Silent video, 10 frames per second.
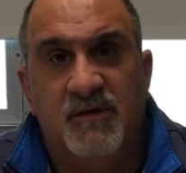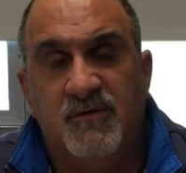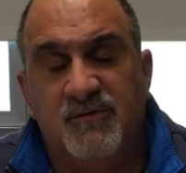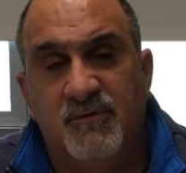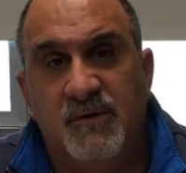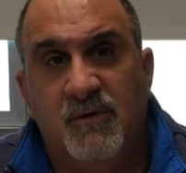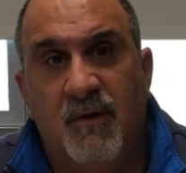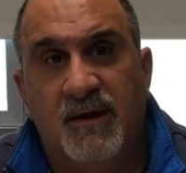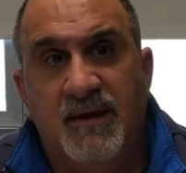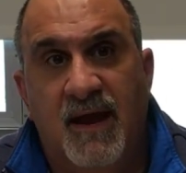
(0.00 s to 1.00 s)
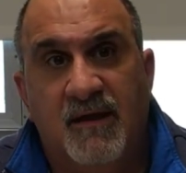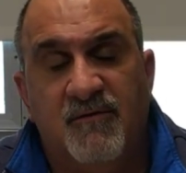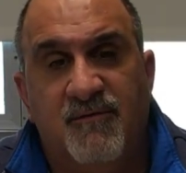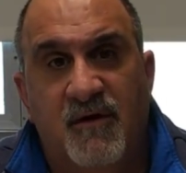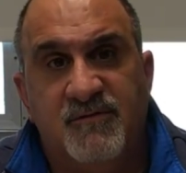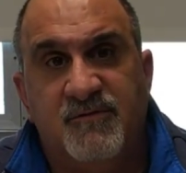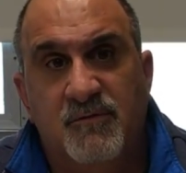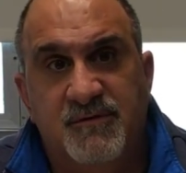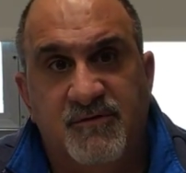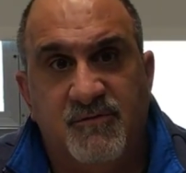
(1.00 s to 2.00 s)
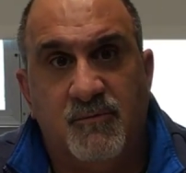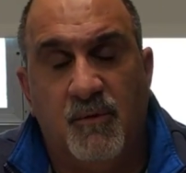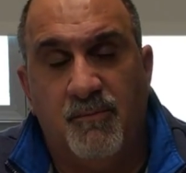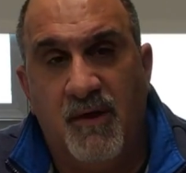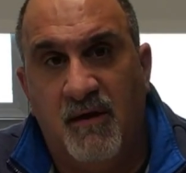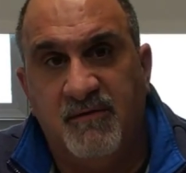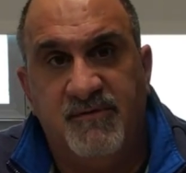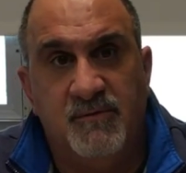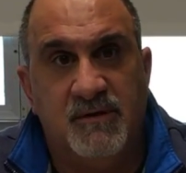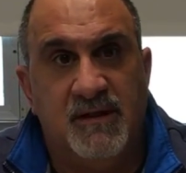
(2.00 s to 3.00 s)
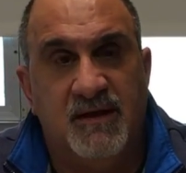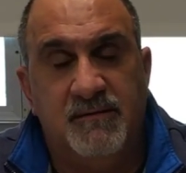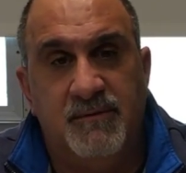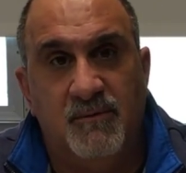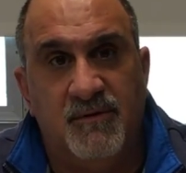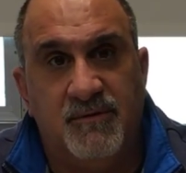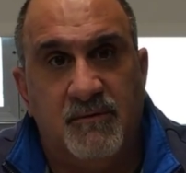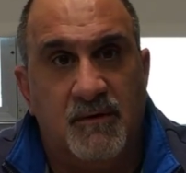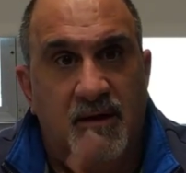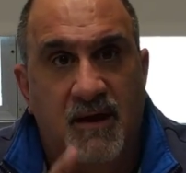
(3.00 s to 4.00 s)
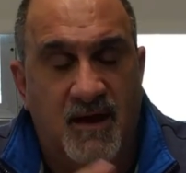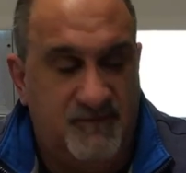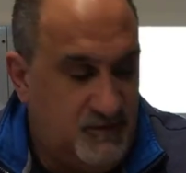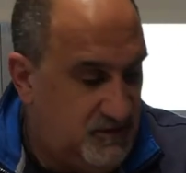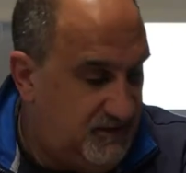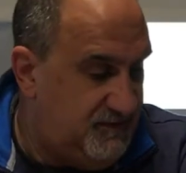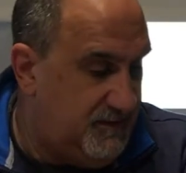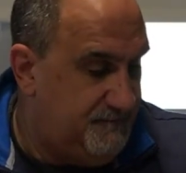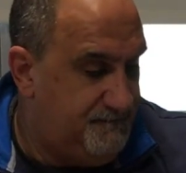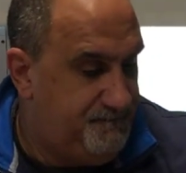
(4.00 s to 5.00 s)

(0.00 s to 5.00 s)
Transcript: You're doing great, Niagara Falls School District. We're proud of you and glad to be with you. Have a good evening.